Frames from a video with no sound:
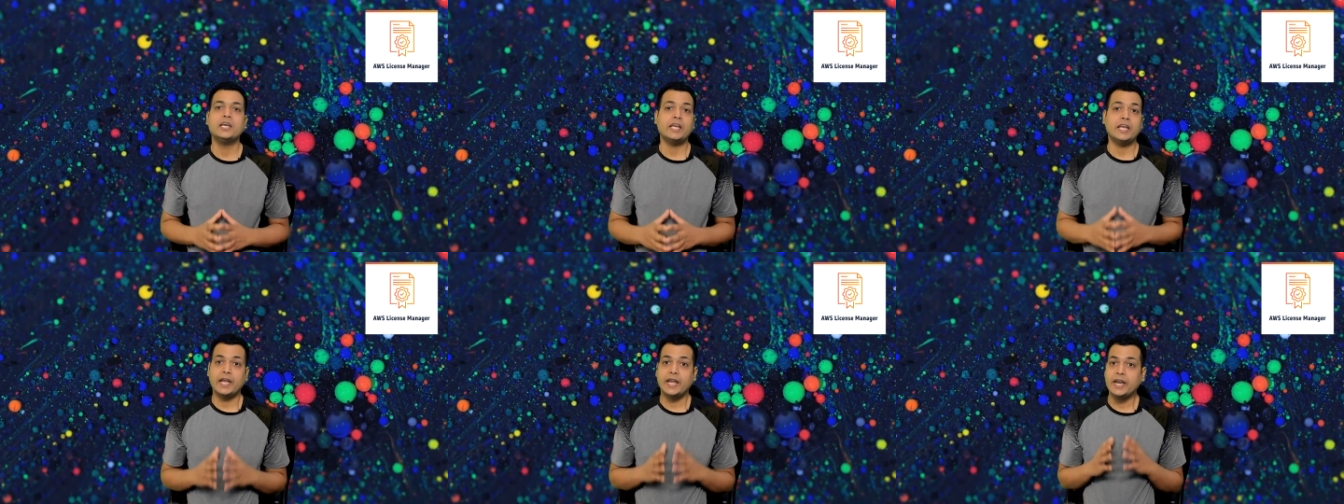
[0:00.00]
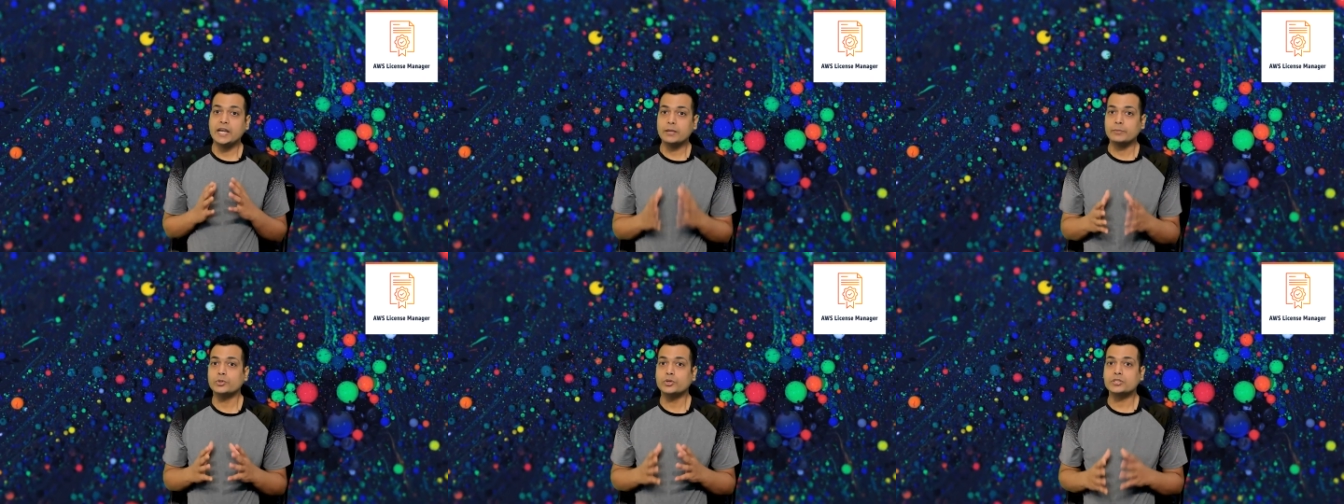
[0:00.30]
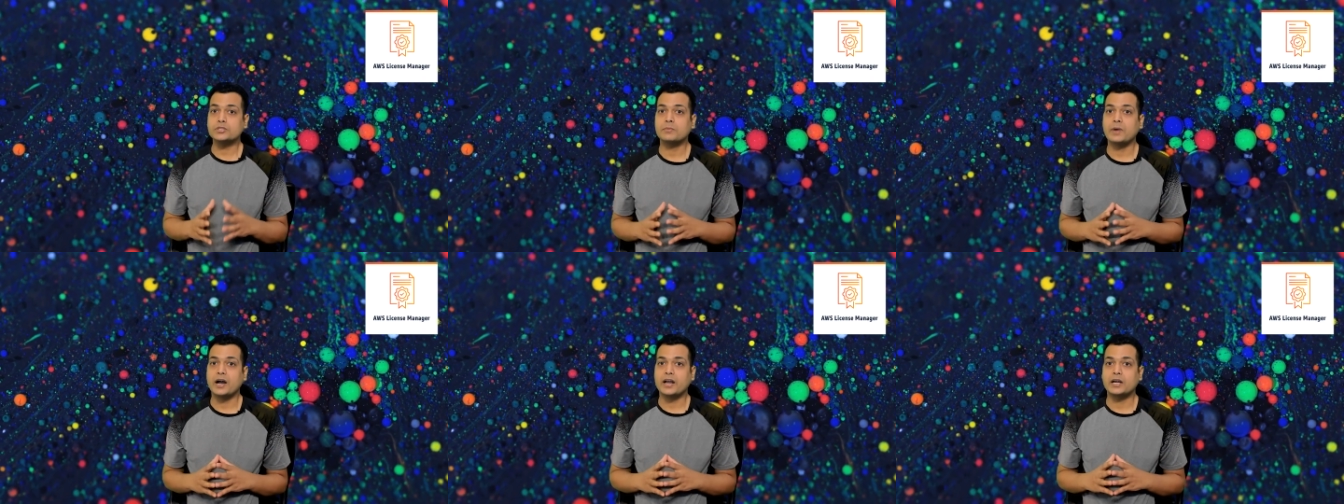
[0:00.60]
AWS
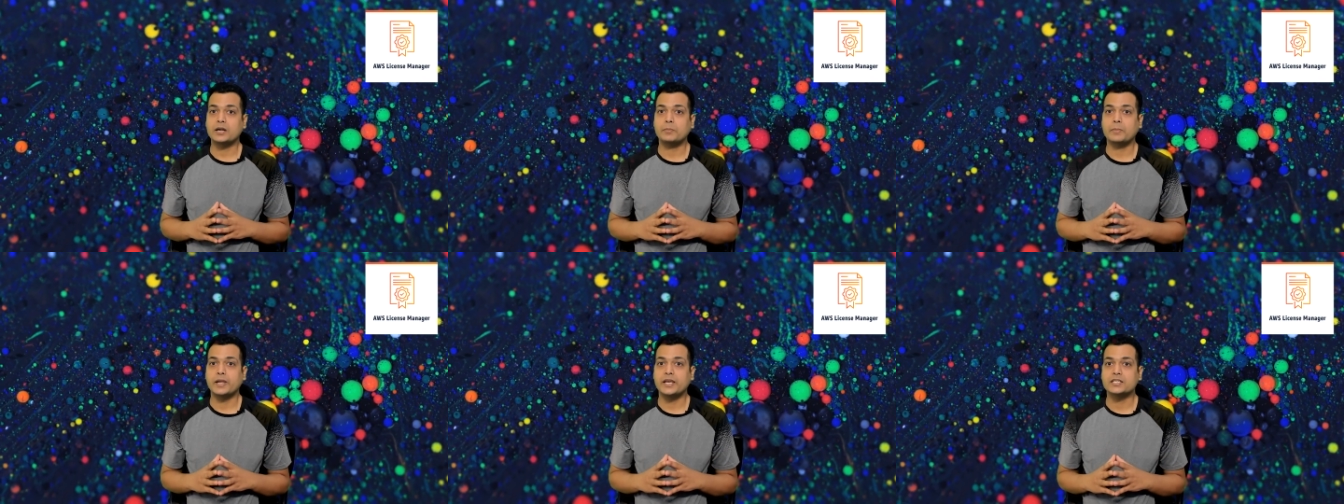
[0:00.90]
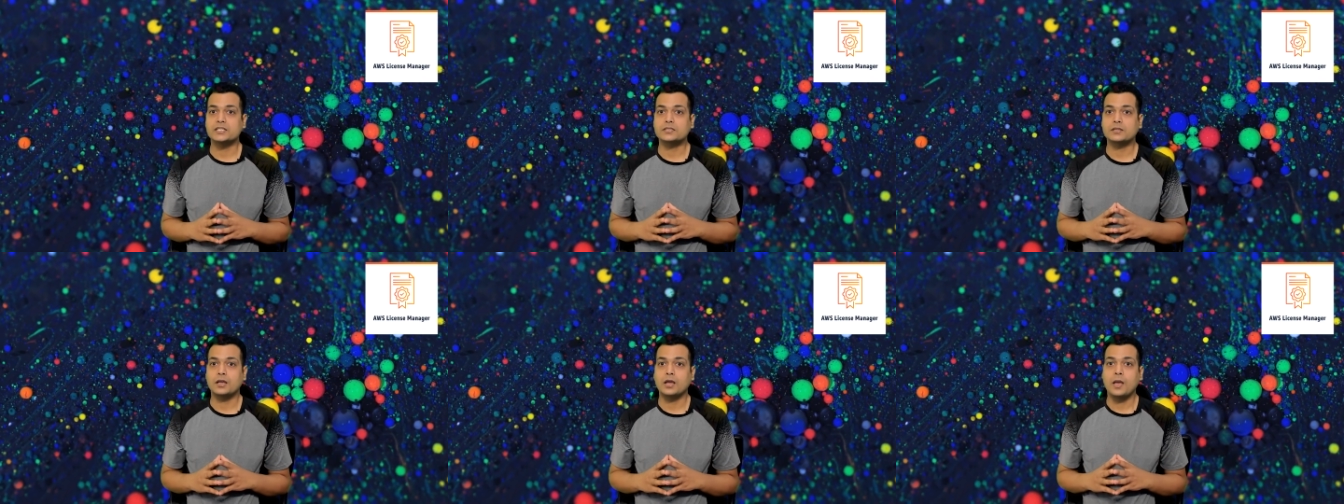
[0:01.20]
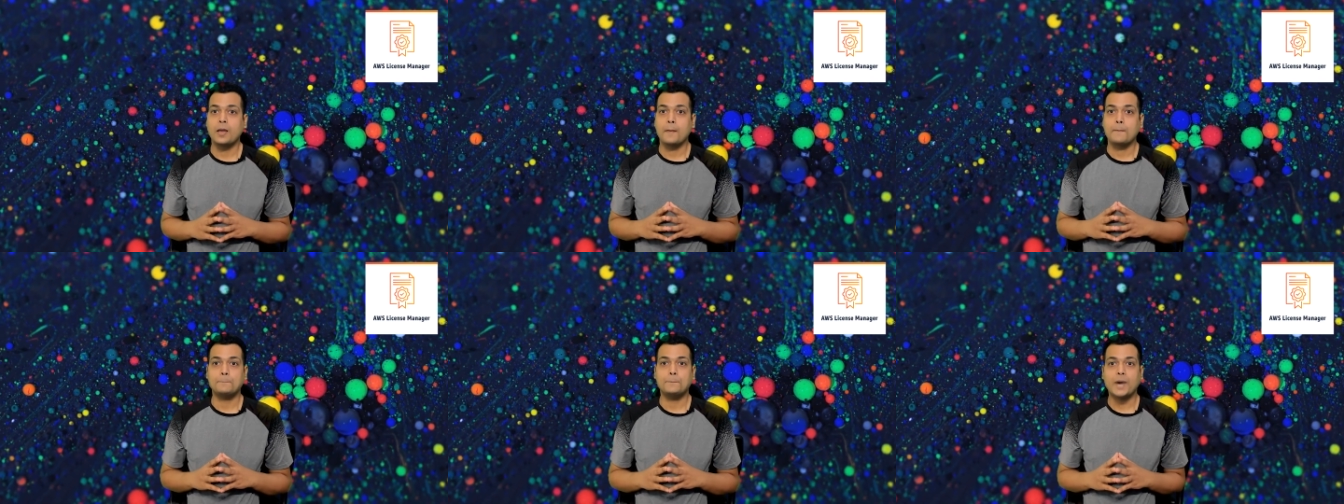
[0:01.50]
Marketplace
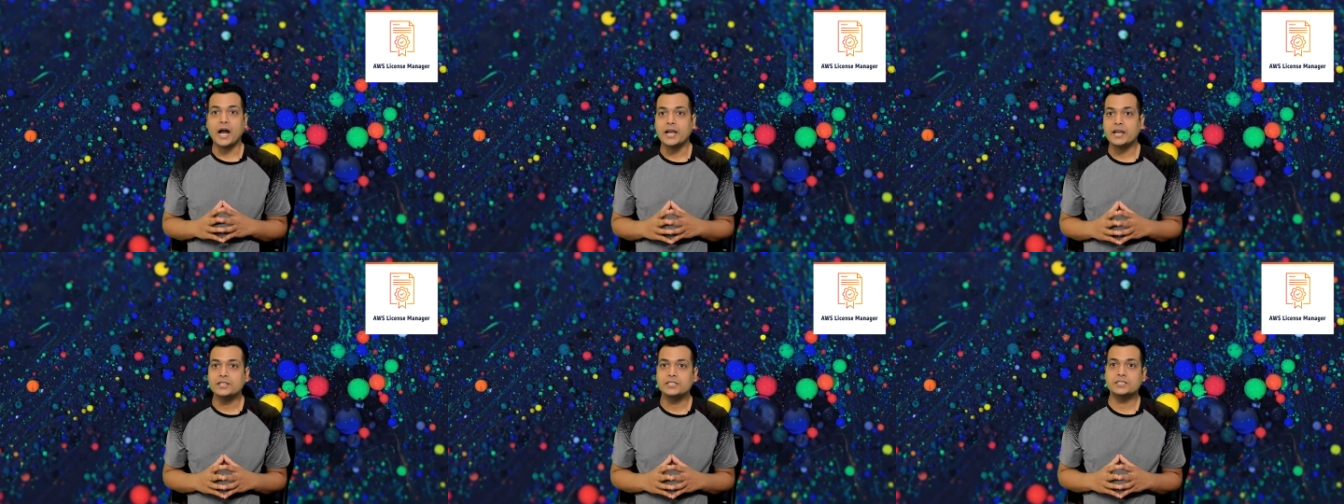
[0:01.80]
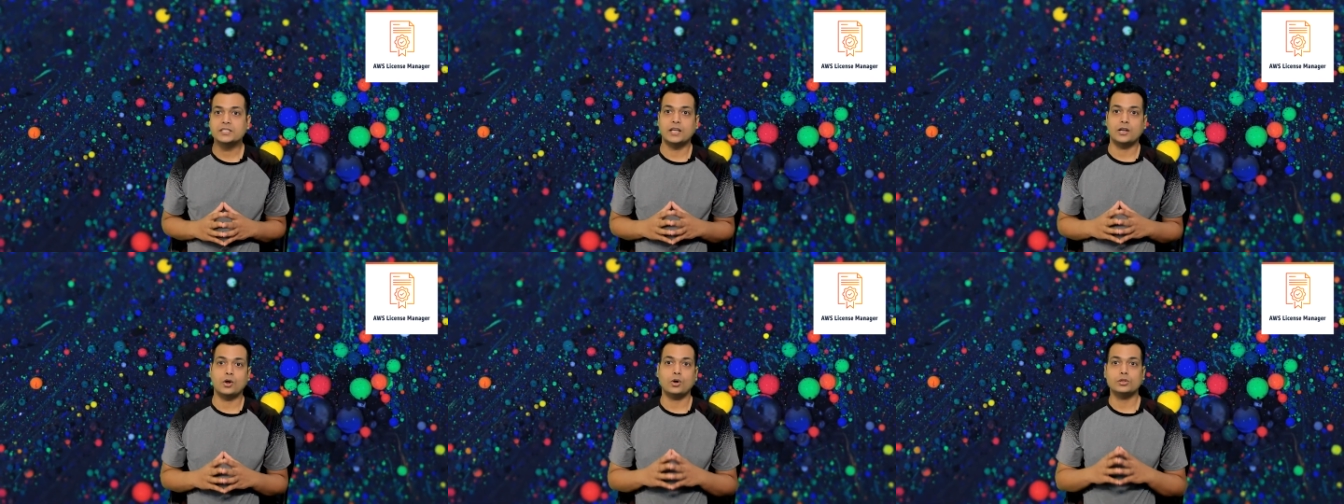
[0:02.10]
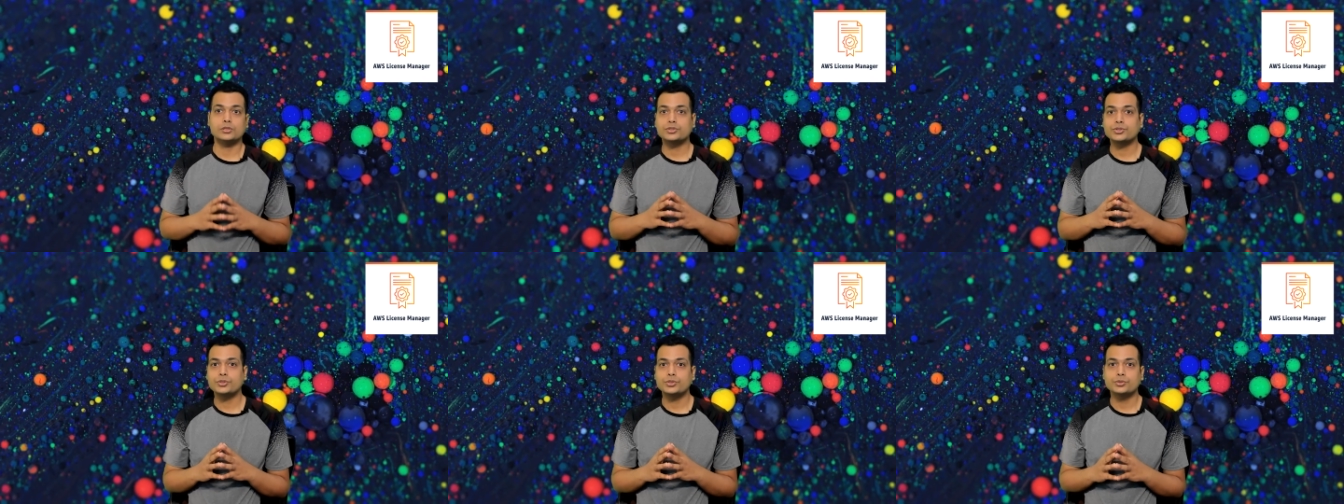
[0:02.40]
buyers can
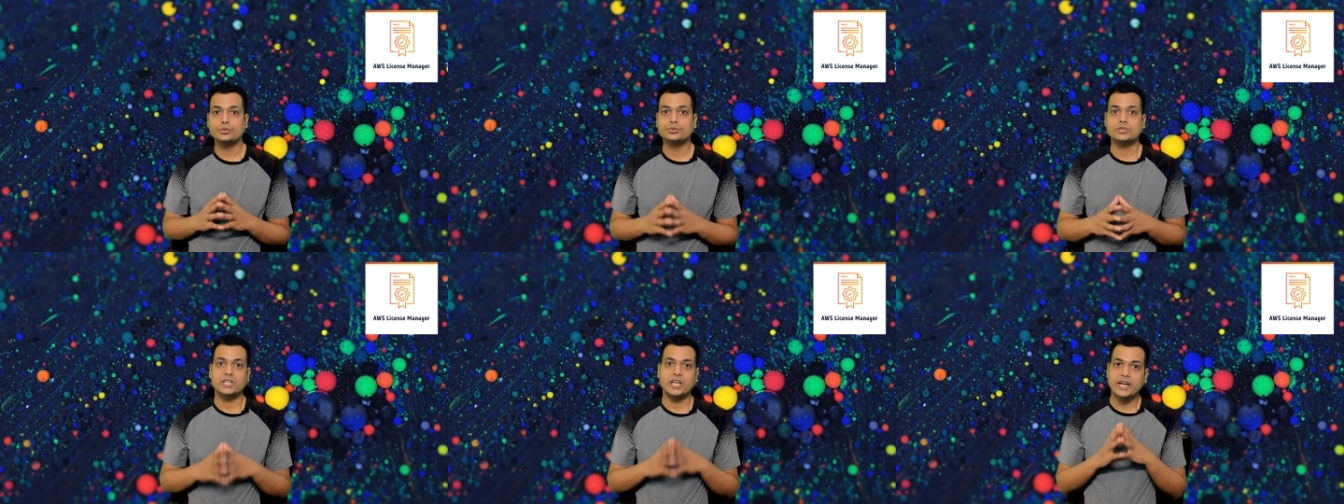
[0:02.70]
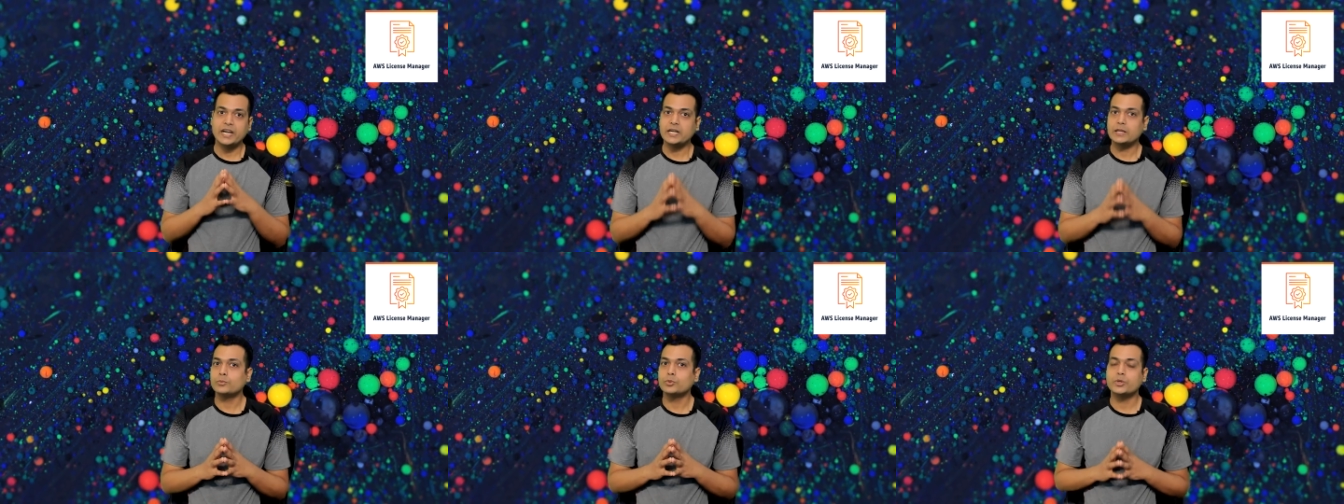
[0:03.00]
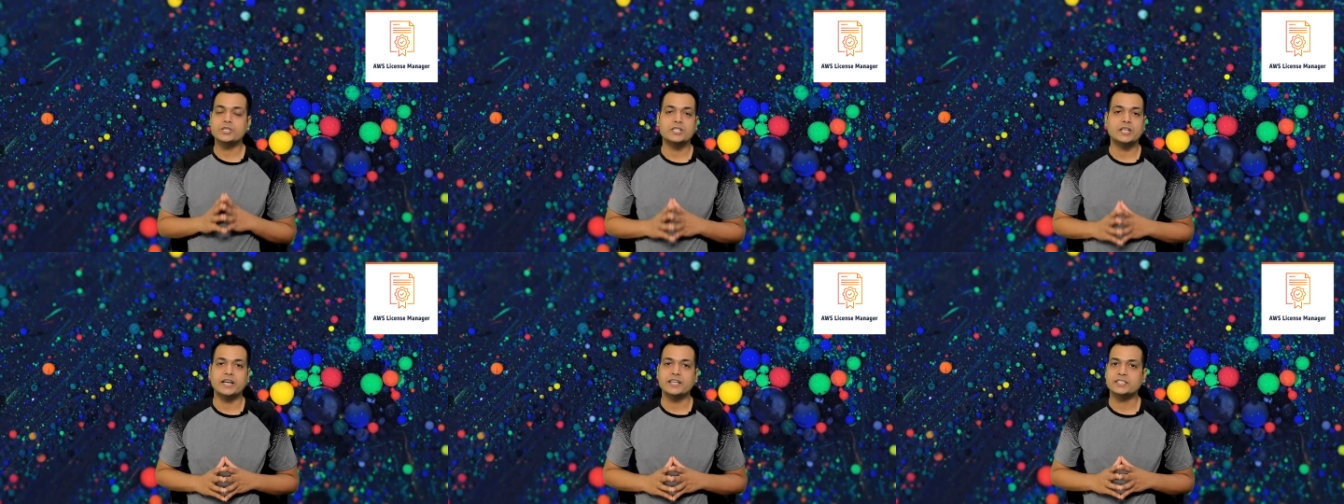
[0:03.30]
also use
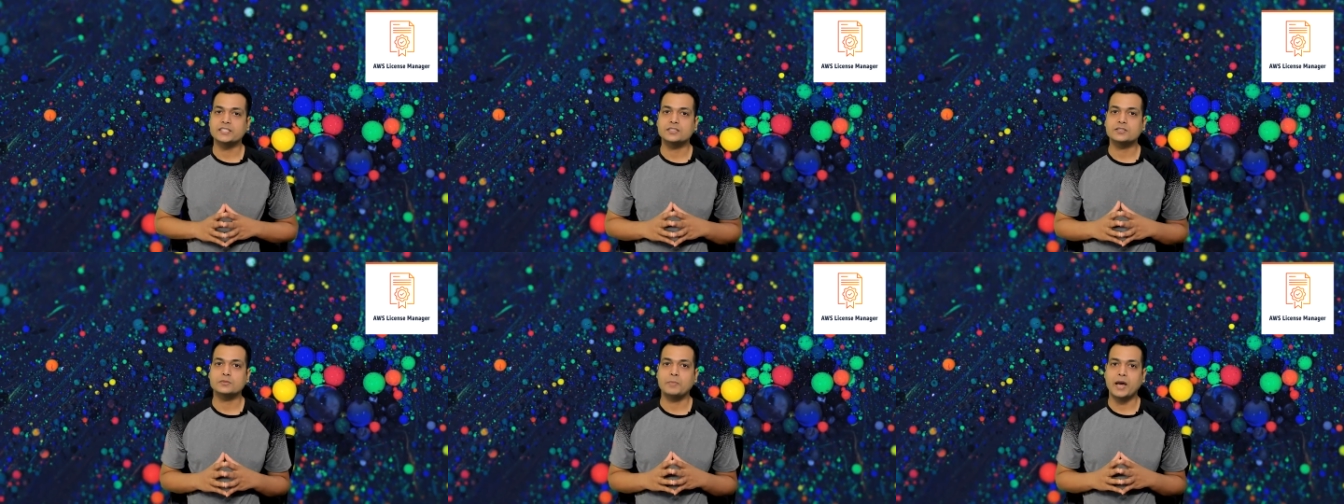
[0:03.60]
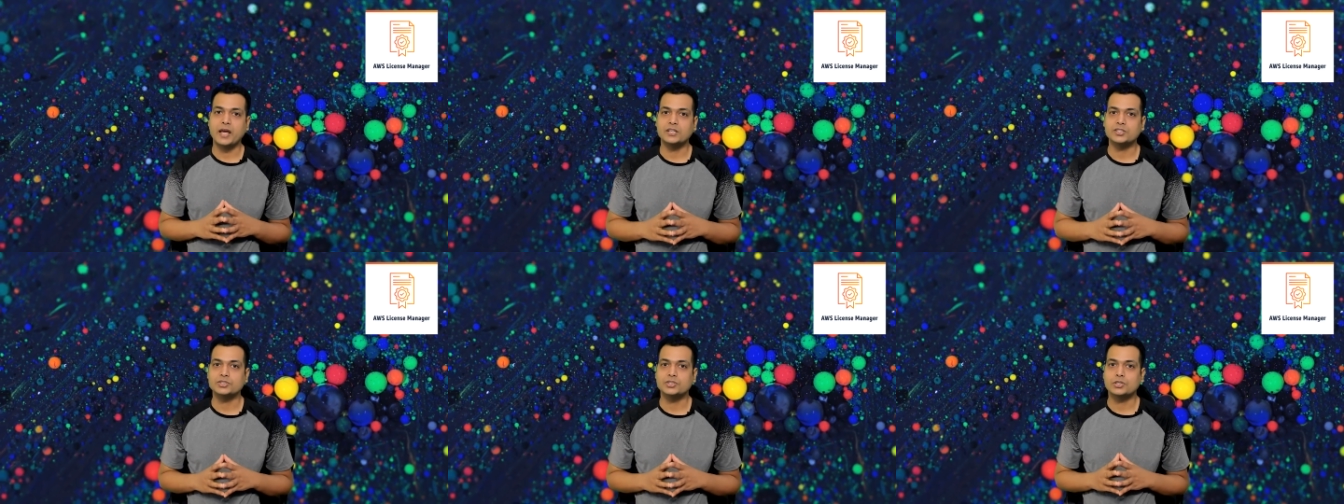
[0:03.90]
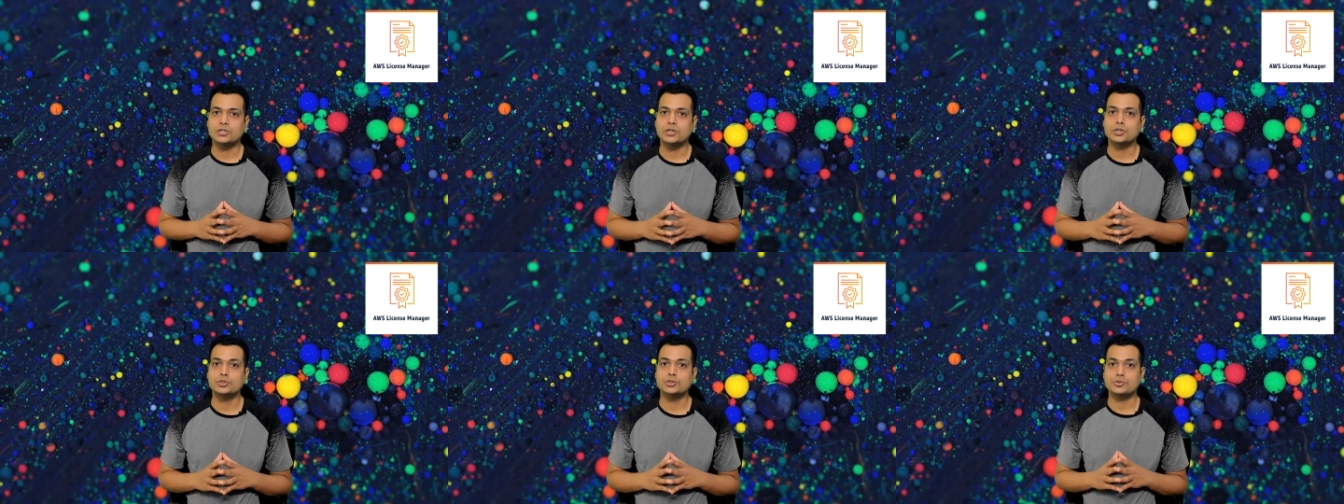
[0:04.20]
AWS License
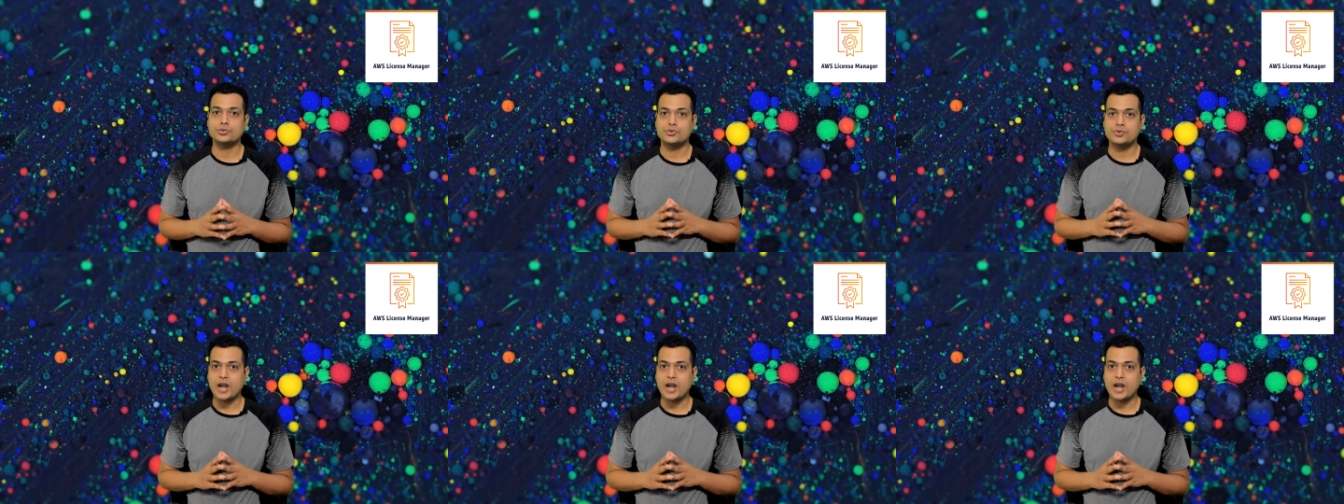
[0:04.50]
Manager to